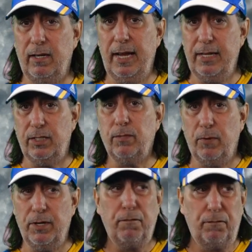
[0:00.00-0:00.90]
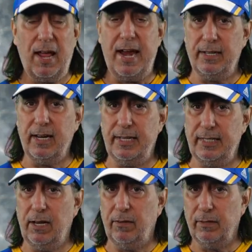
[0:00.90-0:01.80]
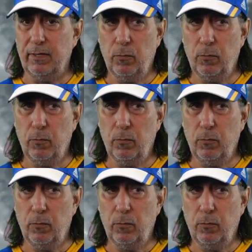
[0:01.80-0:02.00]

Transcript: hits where you flatten guys out.